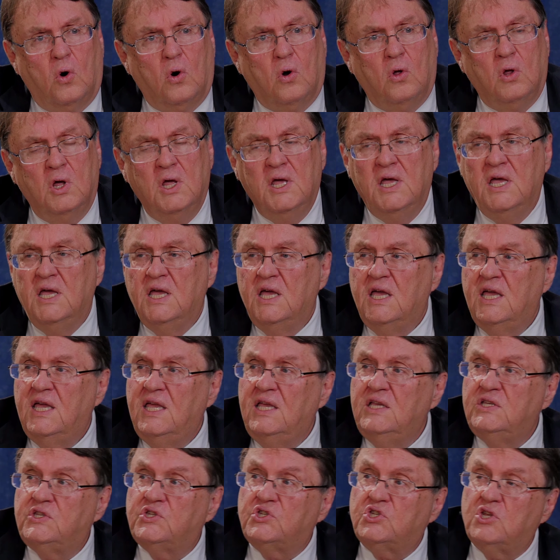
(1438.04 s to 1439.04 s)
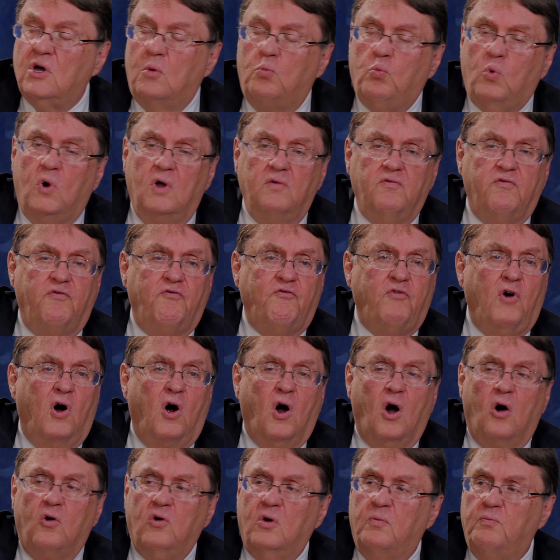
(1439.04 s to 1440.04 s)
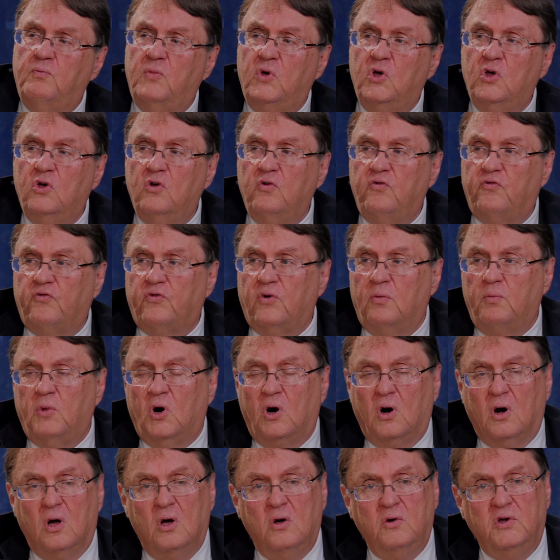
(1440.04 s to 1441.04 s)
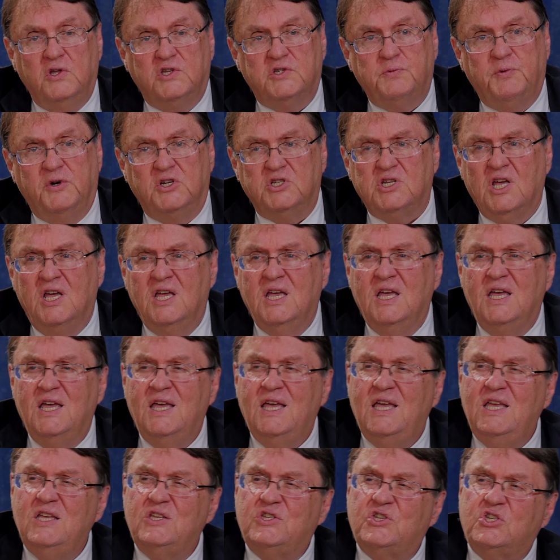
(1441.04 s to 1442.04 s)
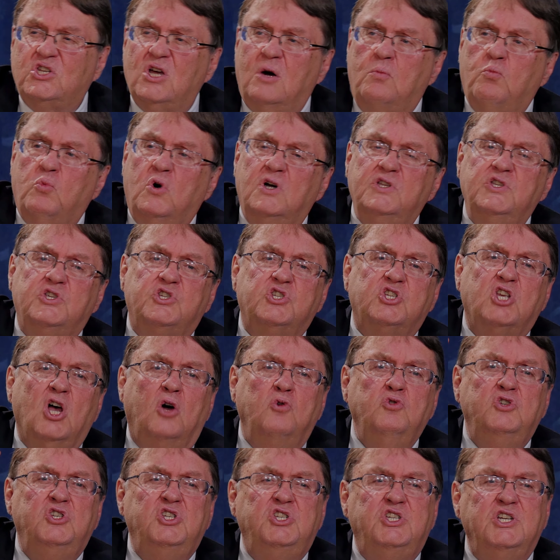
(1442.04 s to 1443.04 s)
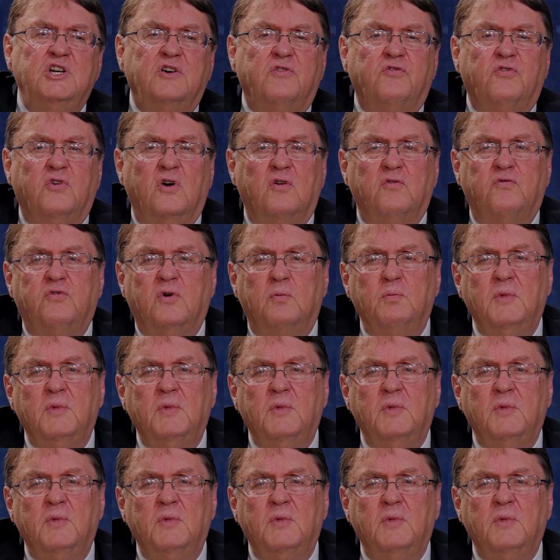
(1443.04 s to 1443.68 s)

world. He's someone far removed from her own experience. He's someone so different